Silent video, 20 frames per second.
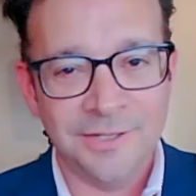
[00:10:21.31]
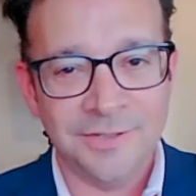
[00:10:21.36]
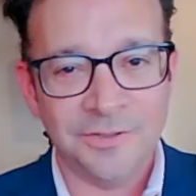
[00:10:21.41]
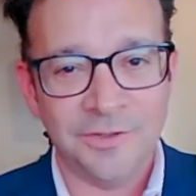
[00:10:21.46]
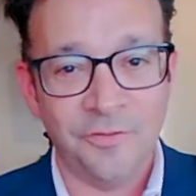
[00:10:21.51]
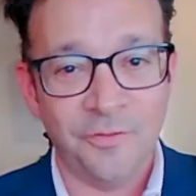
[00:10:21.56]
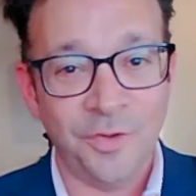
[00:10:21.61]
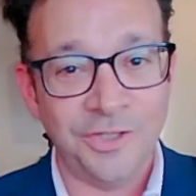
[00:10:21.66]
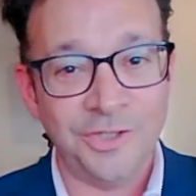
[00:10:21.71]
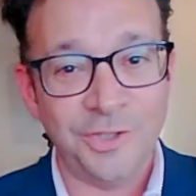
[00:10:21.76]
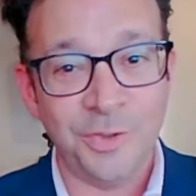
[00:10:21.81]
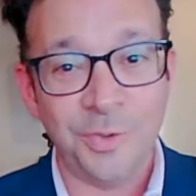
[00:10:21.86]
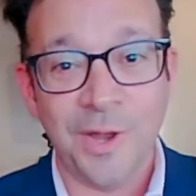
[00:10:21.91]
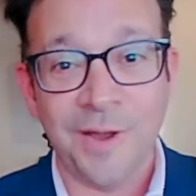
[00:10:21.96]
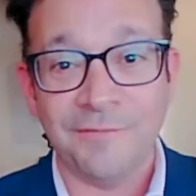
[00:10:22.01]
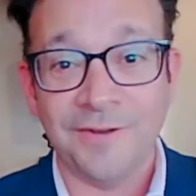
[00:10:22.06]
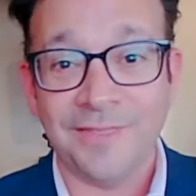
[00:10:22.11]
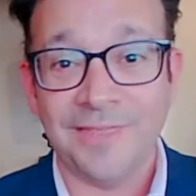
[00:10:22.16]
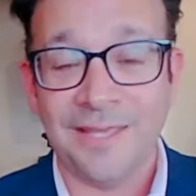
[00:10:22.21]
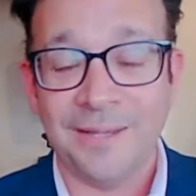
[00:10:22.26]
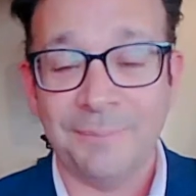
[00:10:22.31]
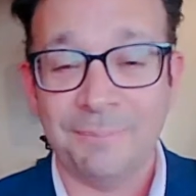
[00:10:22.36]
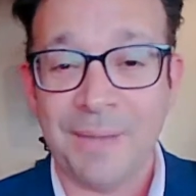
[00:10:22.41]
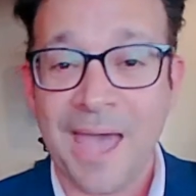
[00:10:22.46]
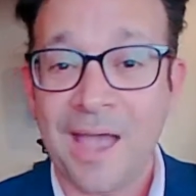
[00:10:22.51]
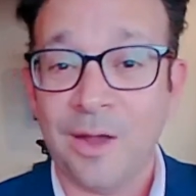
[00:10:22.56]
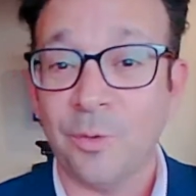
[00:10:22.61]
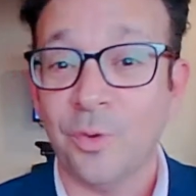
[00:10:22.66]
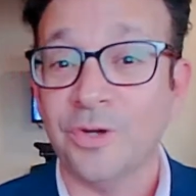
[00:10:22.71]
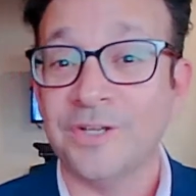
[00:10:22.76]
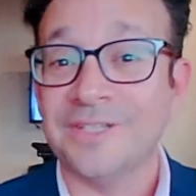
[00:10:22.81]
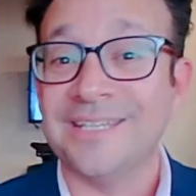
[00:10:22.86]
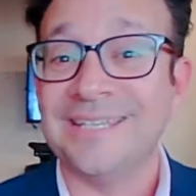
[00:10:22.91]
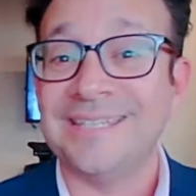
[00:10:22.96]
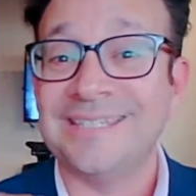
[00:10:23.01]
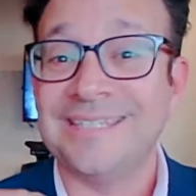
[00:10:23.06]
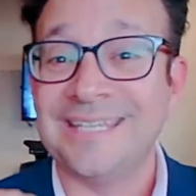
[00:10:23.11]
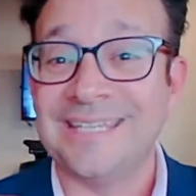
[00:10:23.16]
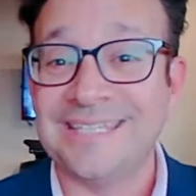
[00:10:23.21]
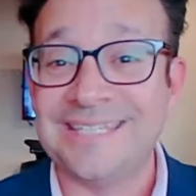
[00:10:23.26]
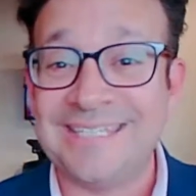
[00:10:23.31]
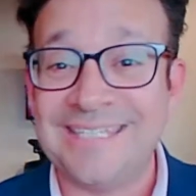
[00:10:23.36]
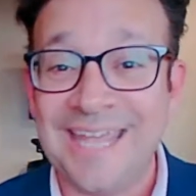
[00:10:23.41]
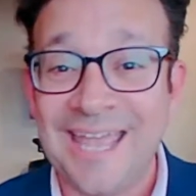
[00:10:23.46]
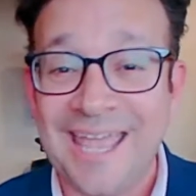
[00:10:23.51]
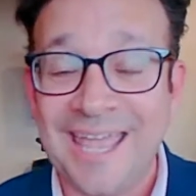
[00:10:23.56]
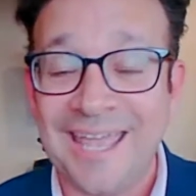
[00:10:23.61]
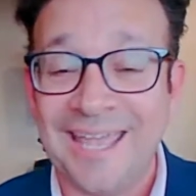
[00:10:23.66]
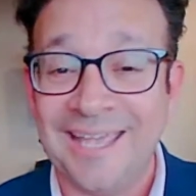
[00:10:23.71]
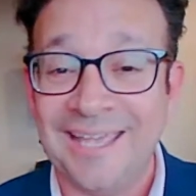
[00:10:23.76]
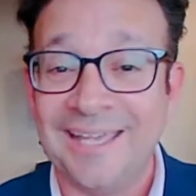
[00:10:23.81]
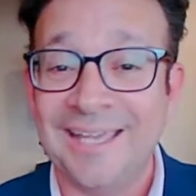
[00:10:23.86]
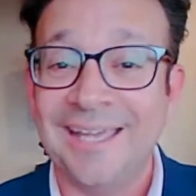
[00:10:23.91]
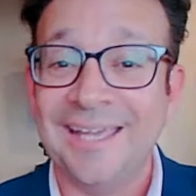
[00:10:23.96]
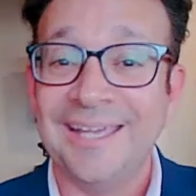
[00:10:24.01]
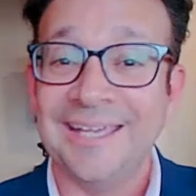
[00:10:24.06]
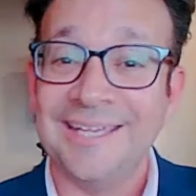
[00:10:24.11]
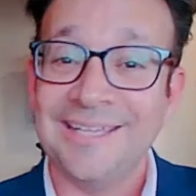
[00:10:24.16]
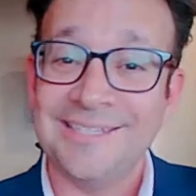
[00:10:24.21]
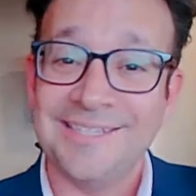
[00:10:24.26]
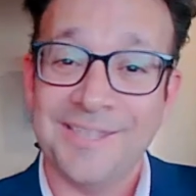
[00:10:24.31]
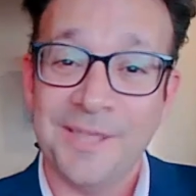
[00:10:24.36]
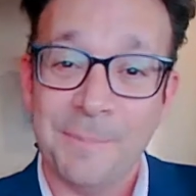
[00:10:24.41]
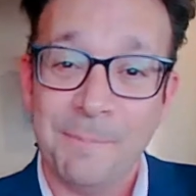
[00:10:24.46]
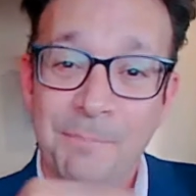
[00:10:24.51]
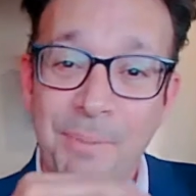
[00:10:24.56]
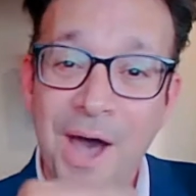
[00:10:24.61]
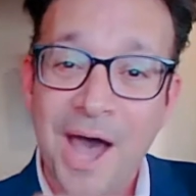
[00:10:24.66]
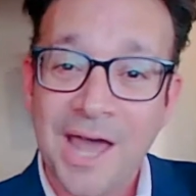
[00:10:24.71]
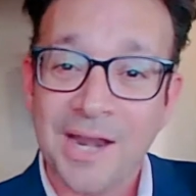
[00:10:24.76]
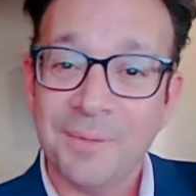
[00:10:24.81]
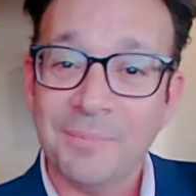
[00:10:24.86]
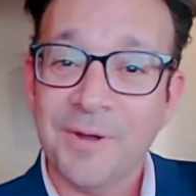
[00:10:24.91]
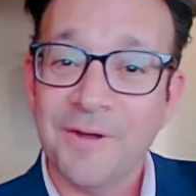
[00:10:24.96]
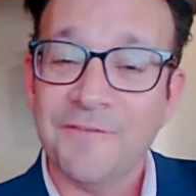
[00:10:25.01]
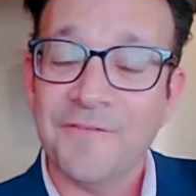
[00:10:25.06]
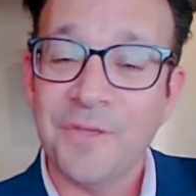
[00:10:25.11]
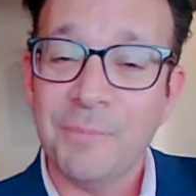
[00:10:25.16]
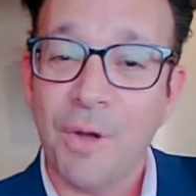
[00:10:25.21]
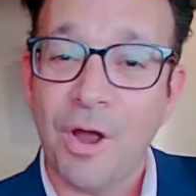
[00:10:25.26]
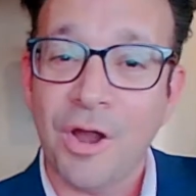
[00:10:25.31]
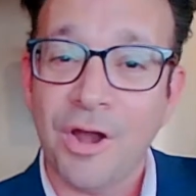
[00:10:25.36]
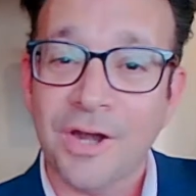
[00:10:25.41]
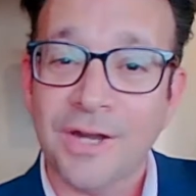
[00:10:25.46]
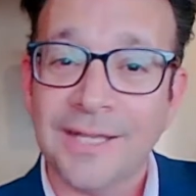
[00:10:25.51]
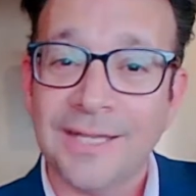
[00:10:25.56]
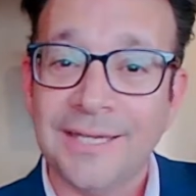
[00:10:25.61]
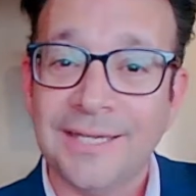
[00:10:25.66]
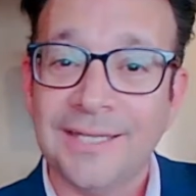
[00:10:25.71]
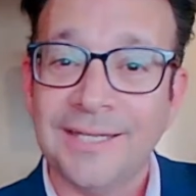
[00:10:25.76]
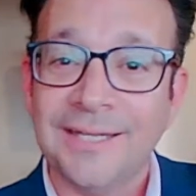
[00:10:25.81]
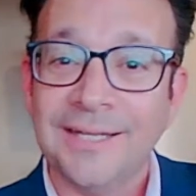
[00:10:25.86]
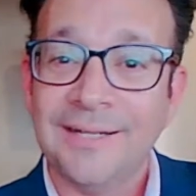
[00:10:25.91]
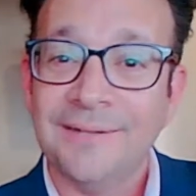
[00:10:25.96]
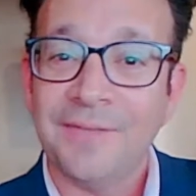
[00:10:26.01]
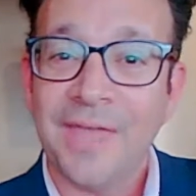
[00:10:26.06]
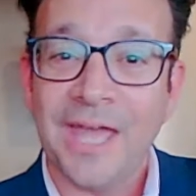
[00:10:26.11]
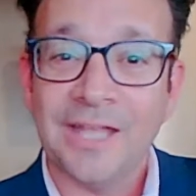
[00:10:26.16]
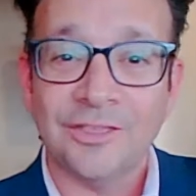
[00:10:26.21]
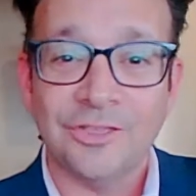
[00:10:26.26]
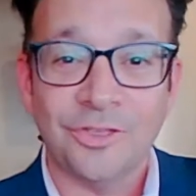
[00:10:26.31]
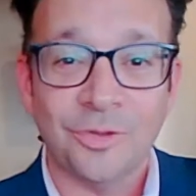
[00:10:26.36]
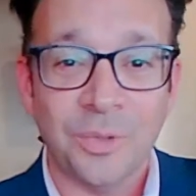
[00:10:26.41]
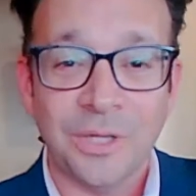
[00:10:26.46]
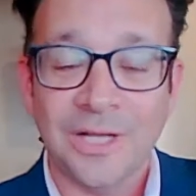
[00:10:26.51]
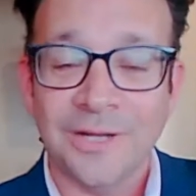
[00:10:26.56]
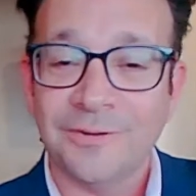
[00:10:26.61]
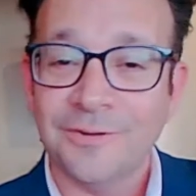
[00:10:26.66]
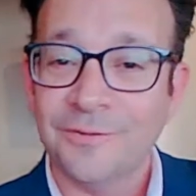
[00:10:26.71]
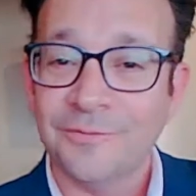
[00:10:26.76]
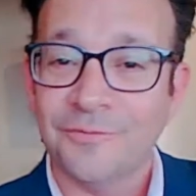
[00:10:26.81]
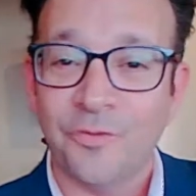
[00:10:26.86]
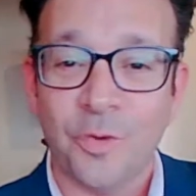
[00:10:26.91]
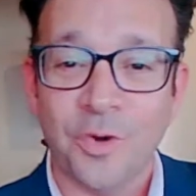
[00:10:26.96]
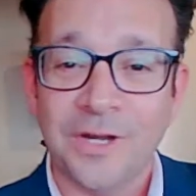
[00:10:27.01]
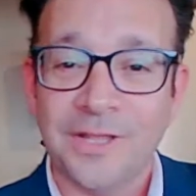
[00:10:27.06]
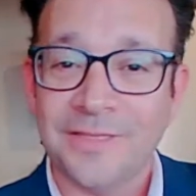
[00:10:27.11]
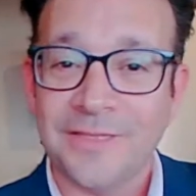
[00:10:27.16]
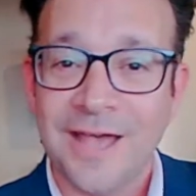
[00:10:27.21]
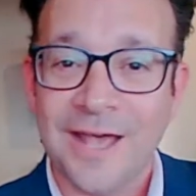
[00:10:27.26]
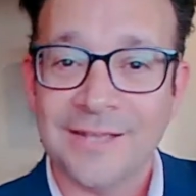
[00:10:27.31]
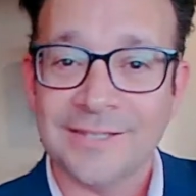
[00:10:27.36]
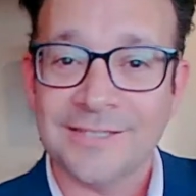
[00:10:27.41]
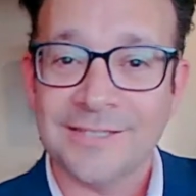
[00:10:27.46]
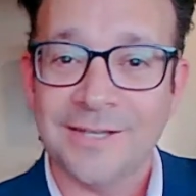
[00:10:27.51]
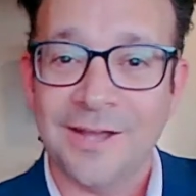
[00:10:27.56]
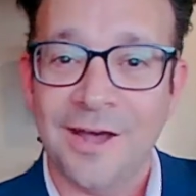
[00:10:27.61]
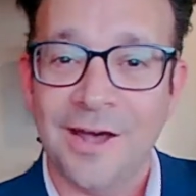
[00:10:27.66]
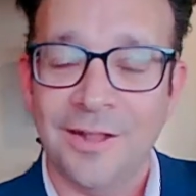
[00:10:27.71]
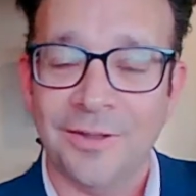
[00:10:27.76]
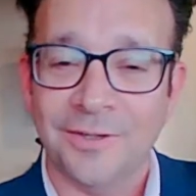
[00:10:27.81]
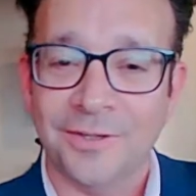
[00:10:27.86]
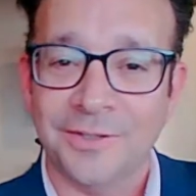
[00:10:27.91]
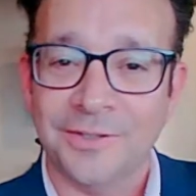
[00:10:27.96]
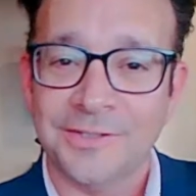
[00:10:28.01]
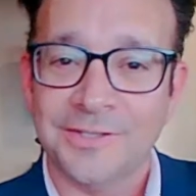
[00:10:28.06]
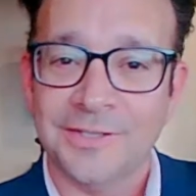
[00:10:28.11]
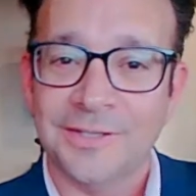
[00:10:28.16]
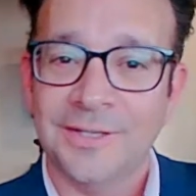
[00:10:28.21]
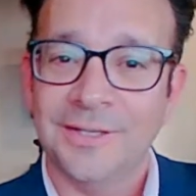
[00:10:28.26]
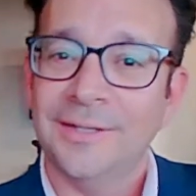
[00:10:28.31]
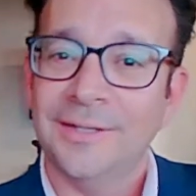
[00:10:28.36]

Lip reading: So if we do everything backwards and today is the bottom of the market at $340,000,